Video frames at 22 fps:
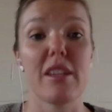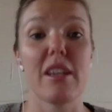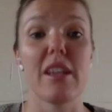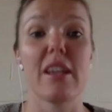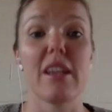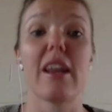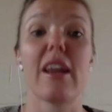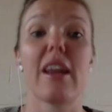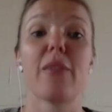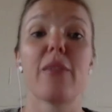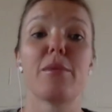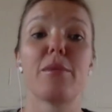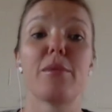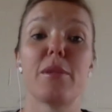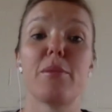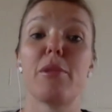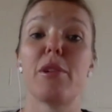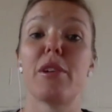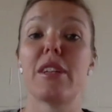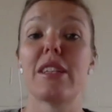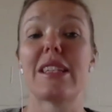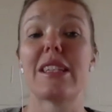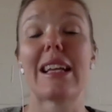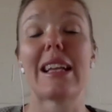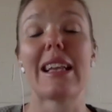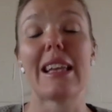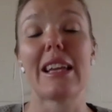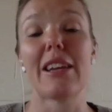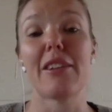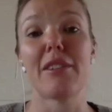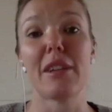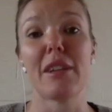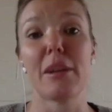and it helps the body to
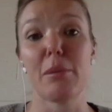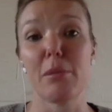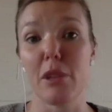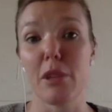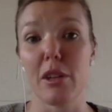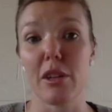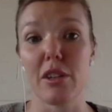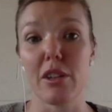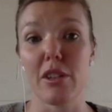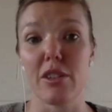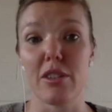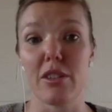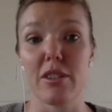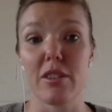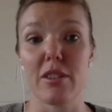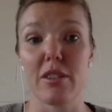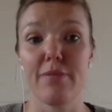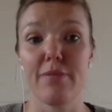clear any blockages.